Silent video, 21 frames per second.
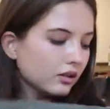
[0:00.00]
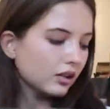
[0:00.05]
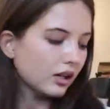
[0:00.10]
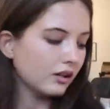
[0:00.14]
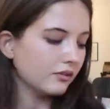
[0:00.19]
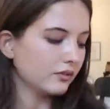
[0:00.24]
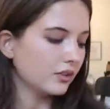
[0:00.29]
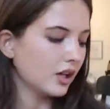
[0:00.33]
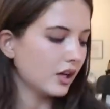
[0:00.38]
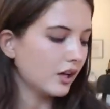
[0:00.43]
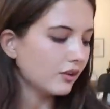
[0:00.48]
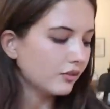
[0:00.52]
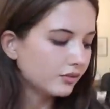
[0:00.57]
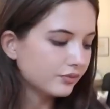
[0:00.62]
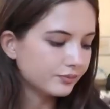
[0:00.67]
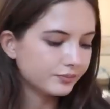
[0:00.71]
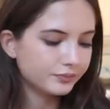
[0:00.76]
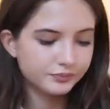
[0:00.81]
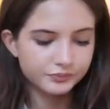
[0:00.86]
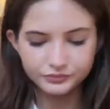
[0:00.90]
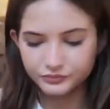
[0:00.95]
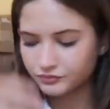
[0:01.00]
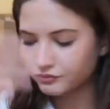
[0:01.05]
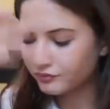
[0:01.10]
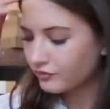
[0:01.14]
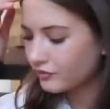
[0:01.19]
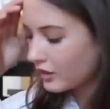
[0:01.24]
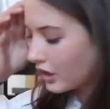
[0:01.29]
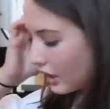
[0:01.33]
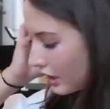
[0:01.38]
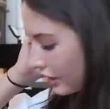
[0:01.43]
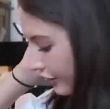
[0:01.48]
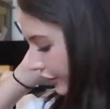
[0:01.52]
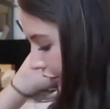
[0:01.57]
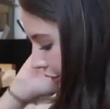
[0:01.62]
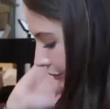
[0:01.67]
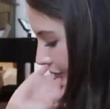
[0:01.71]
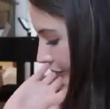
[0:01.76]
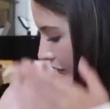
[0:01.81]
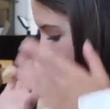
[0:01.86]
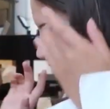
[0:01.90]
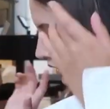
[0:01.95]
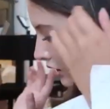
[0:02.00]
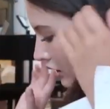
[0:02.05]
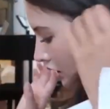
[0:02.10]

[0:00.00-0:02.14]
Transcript: Love, love. Anywho.